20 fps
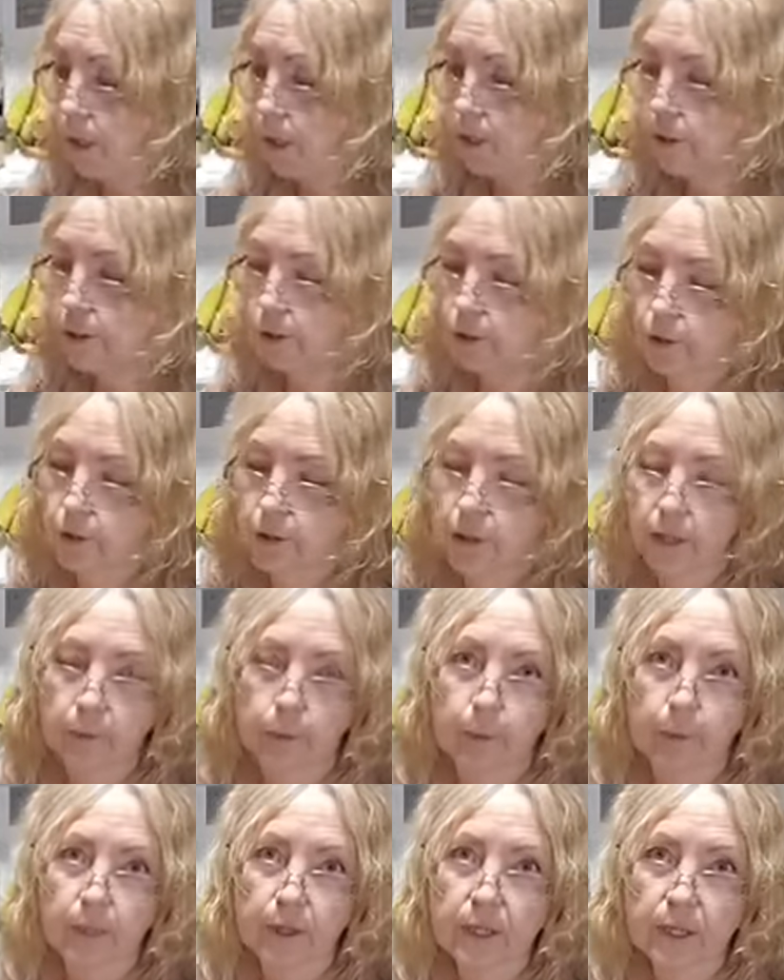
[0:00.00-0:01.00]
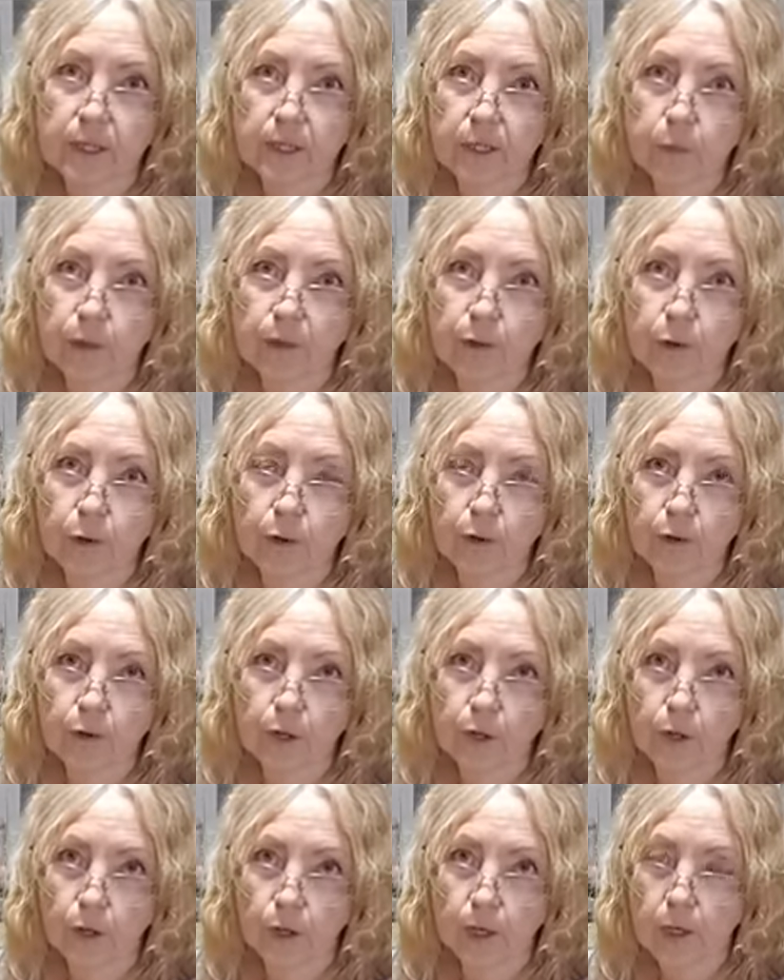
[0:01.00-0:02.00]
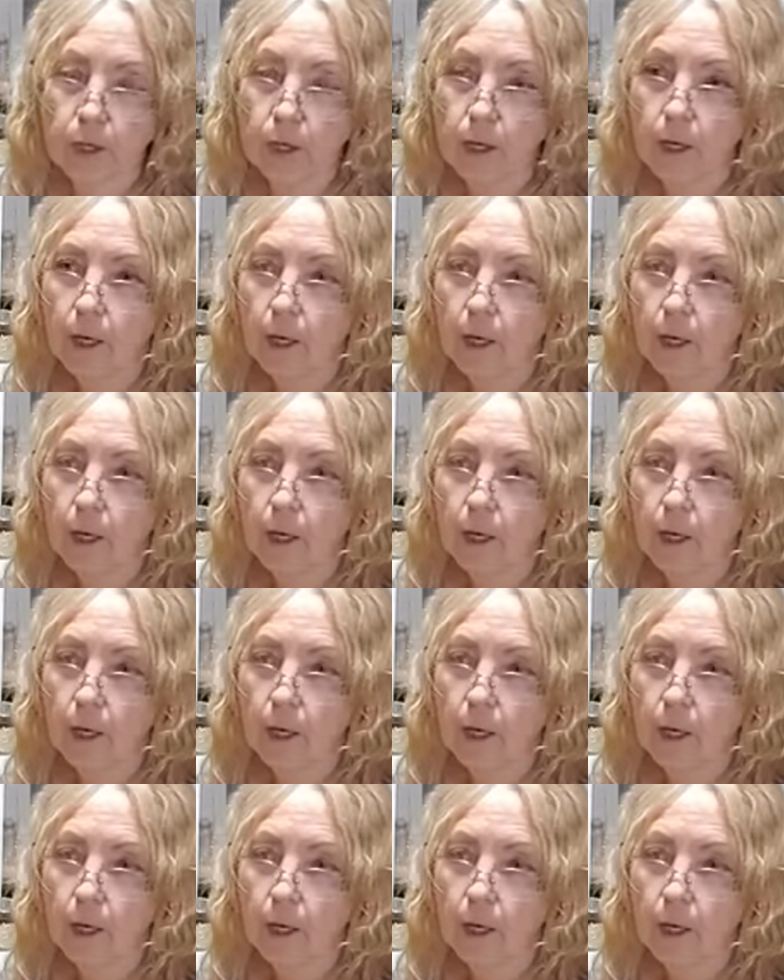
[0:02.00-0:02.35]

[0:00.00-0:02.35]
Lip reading: So you could put this with your granola